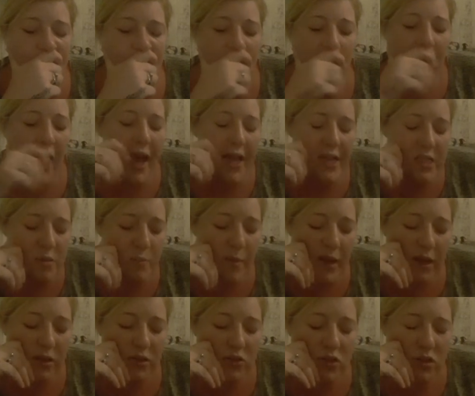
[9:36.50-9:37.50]
Kay
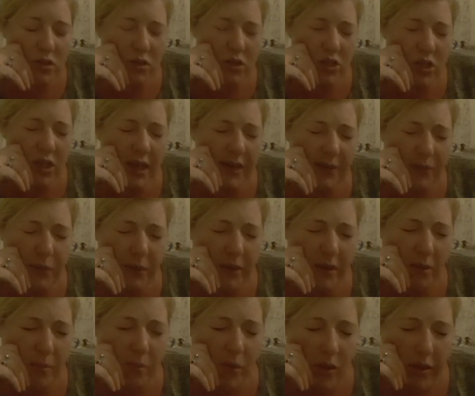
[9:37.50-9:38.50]
Smith, does she live with her
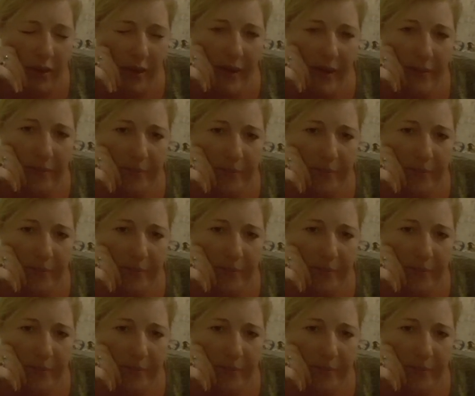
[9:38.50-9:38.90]
mother?